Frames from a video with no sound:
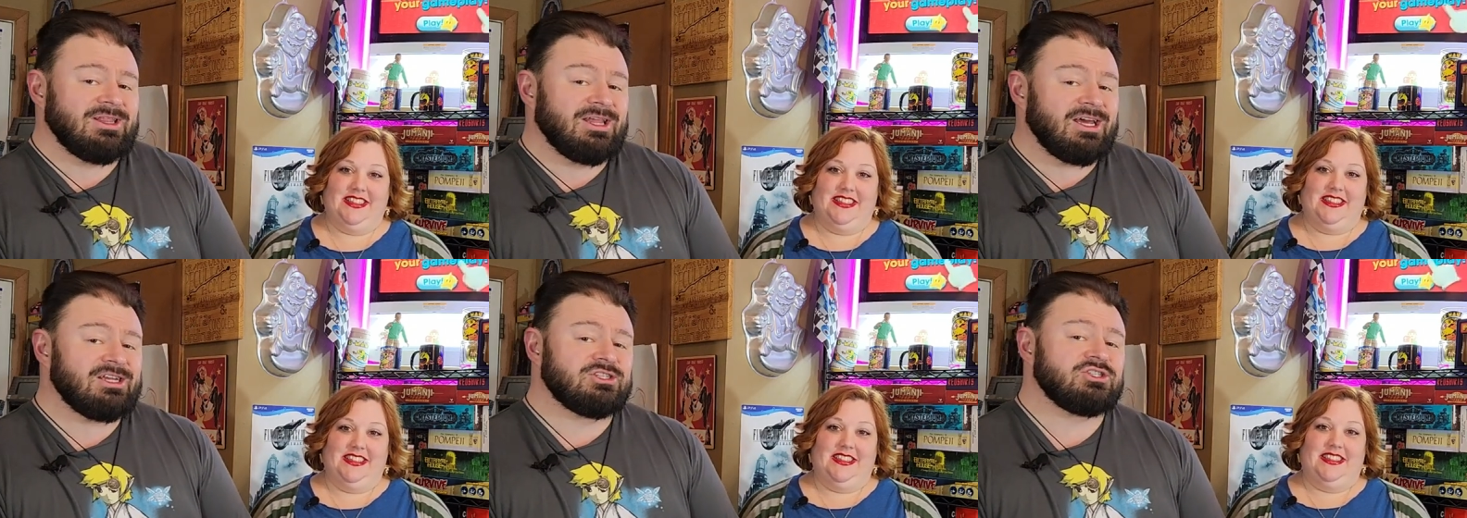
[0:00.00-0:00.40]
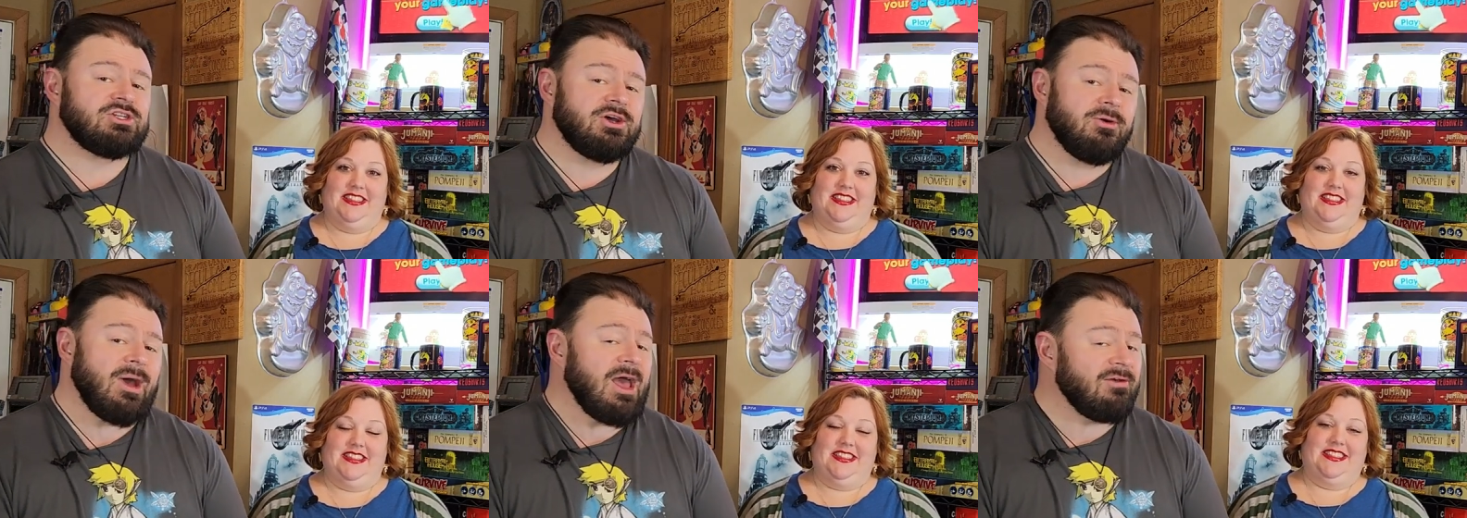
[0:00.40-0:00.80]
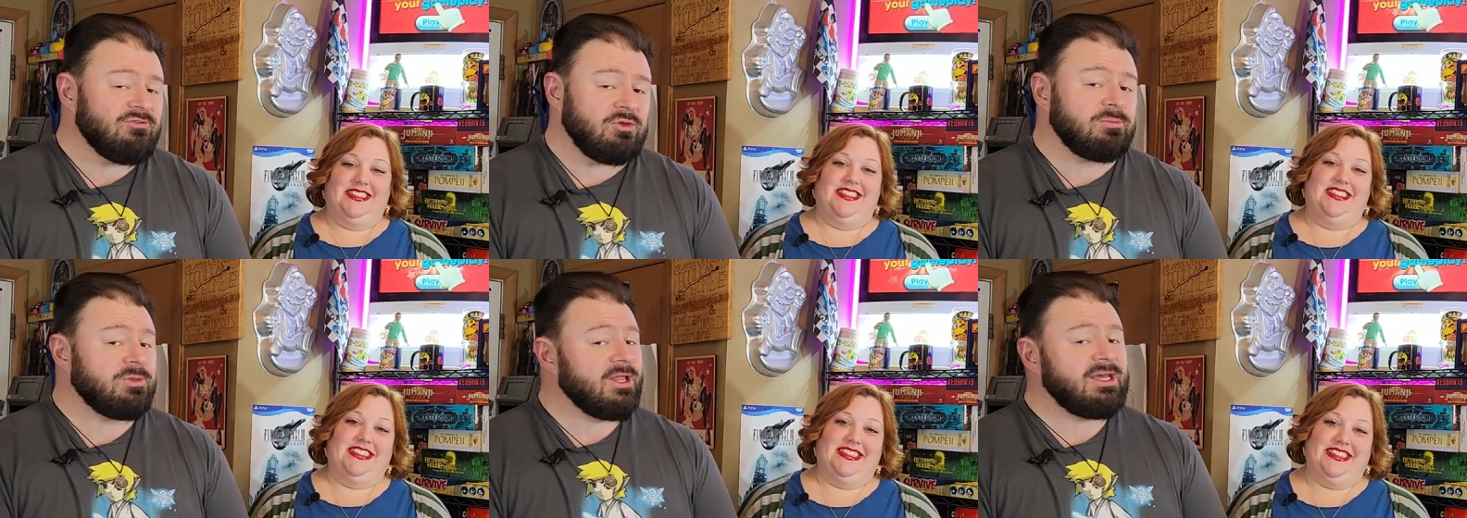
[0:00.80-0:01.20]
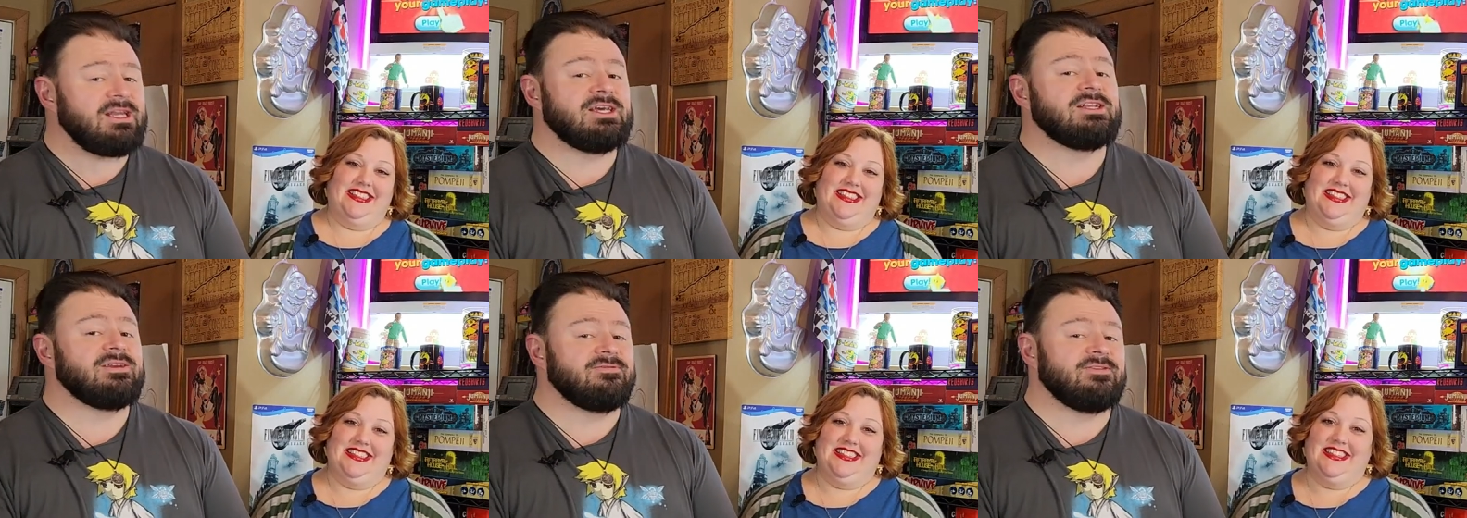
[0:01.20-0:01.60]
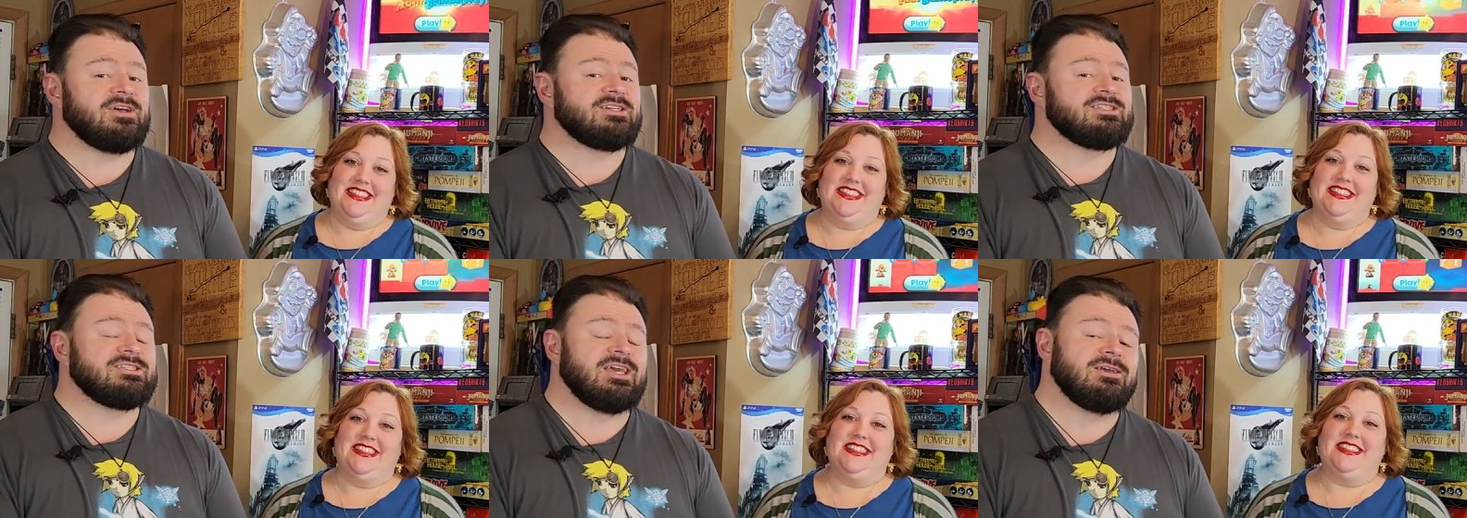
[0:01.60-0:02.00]
Speaker 1: let us know, have you played any
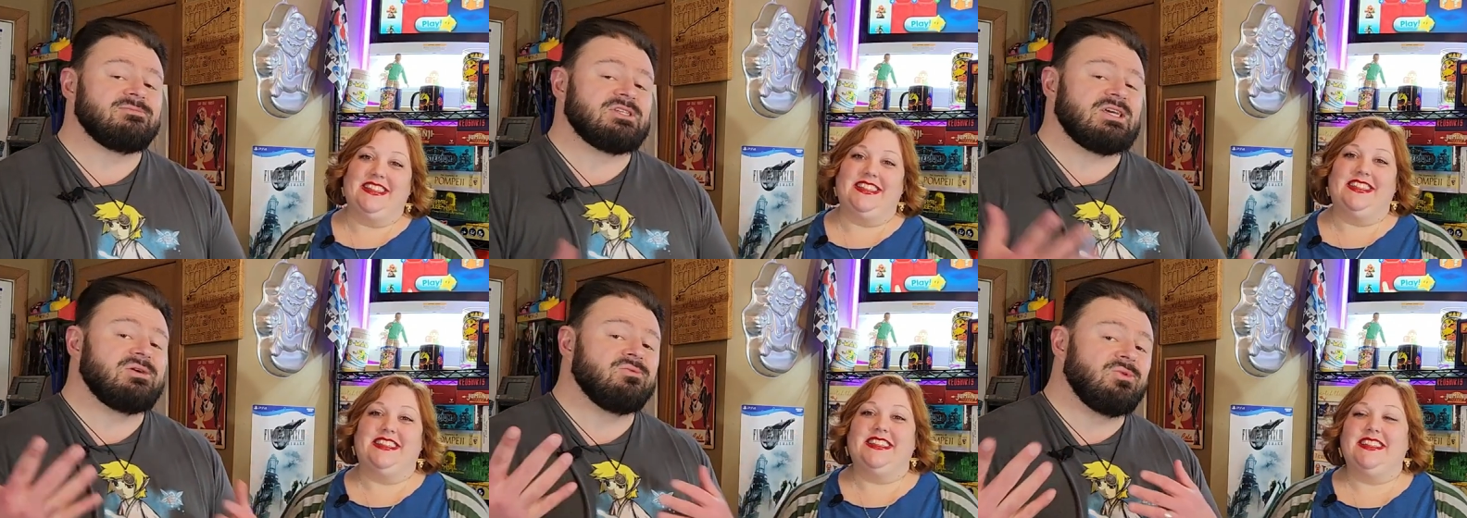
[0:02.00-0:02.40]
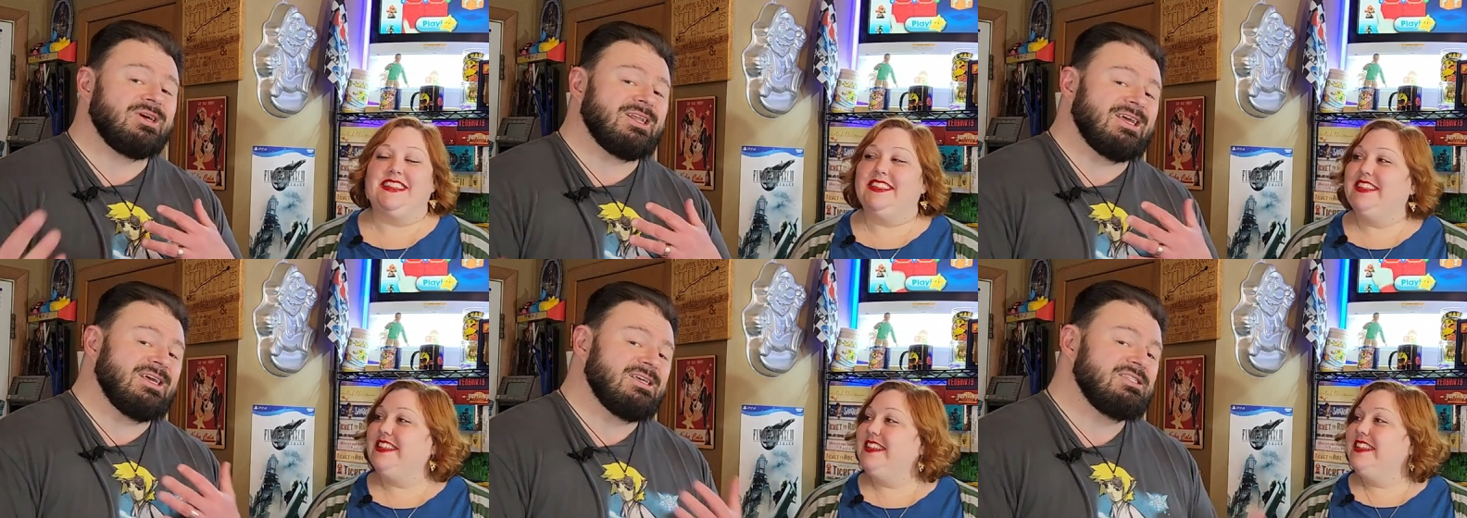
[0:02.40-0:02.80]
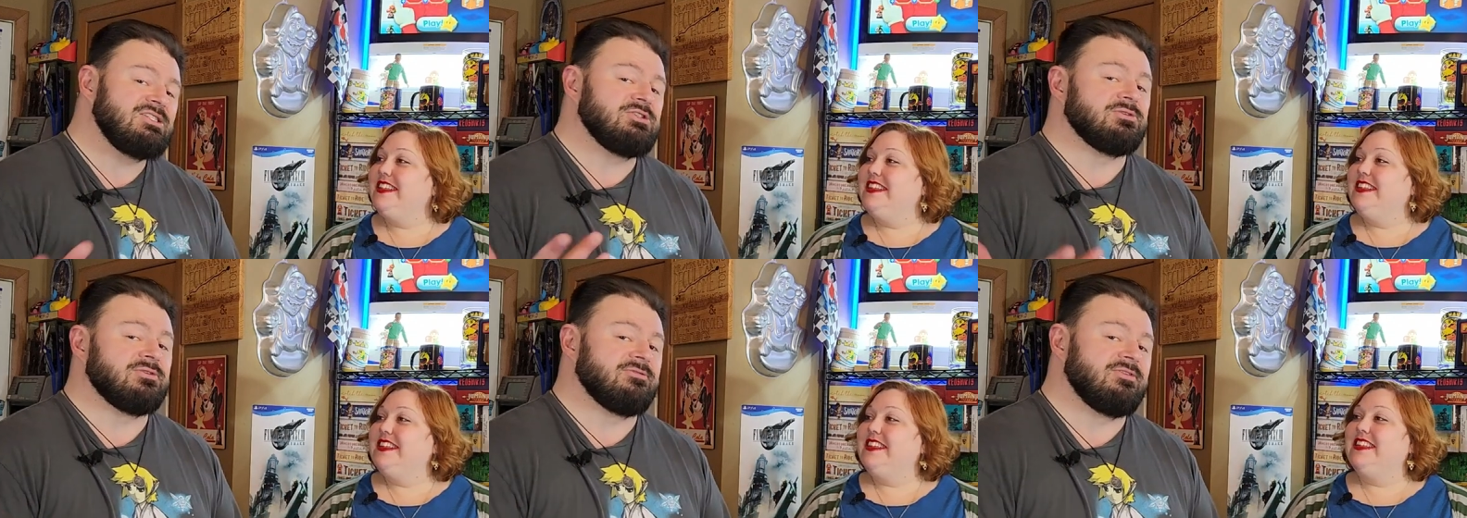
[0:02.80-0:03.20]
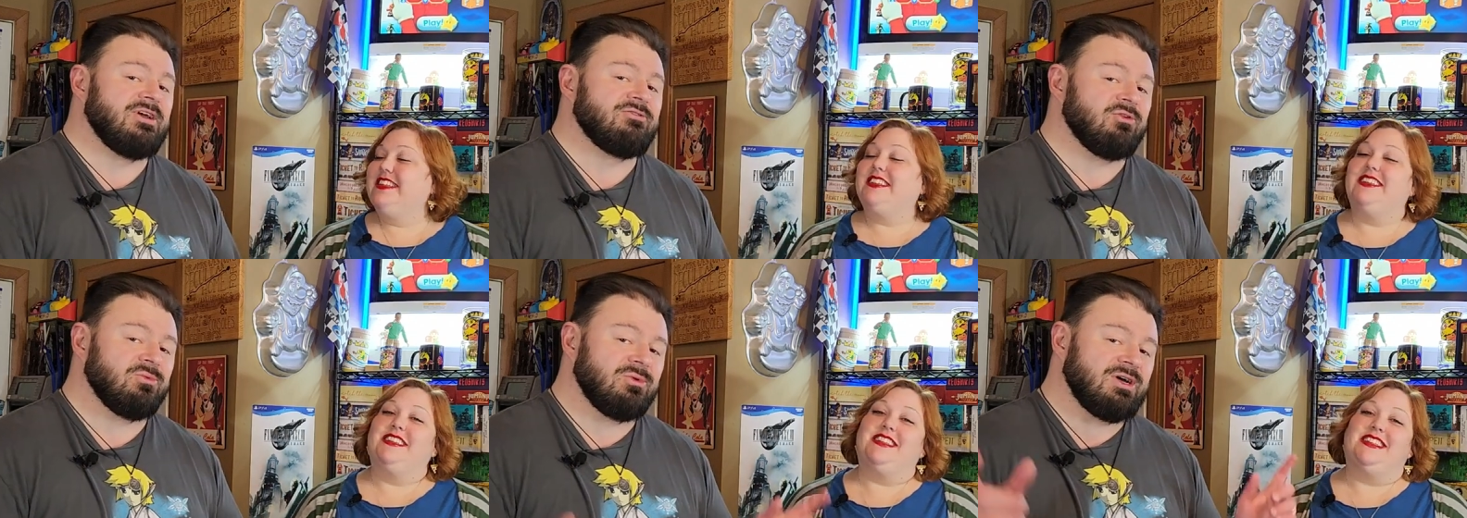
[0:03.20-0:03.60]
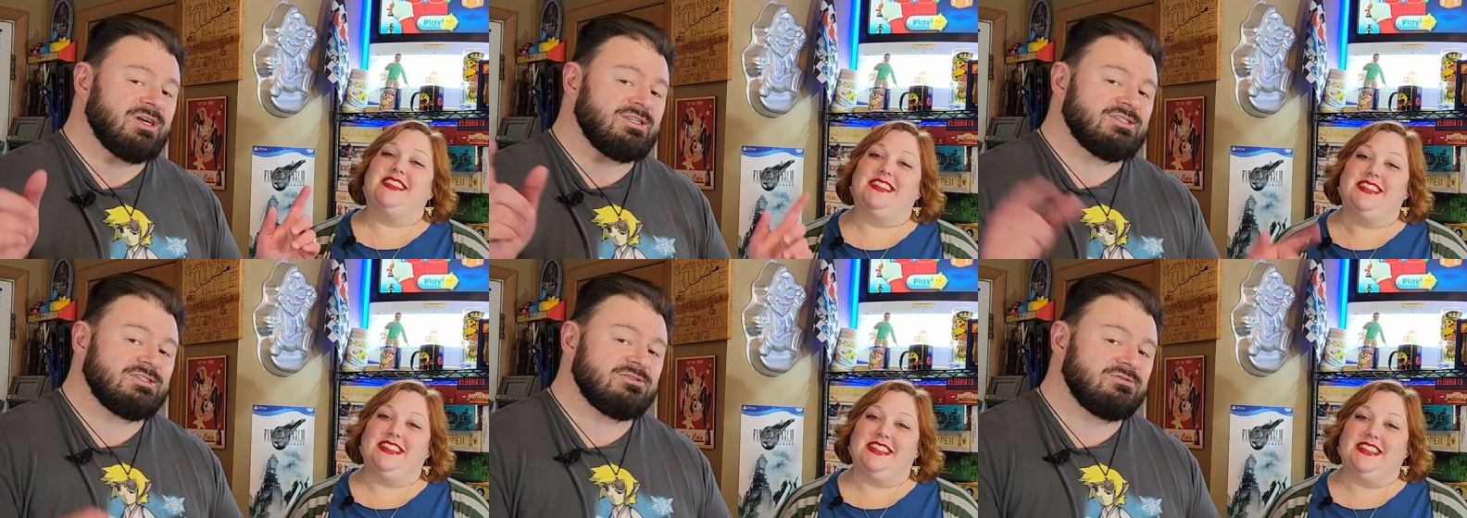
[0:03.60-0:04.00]
Fluxx games and what is your favorite
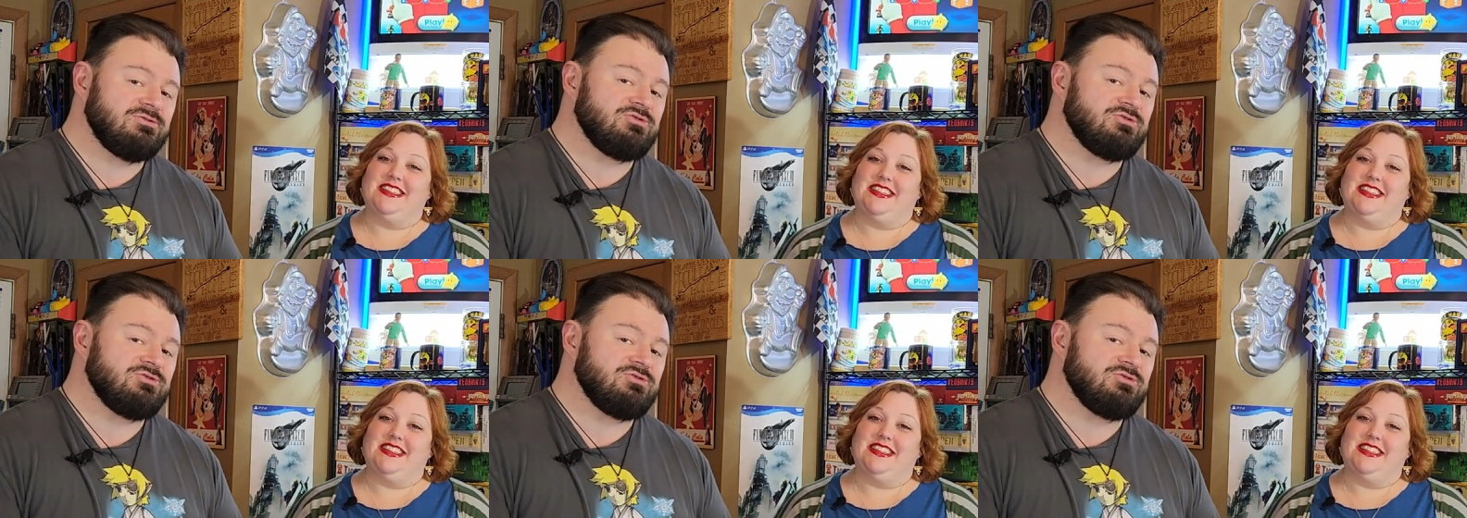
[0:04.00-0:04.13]
ones?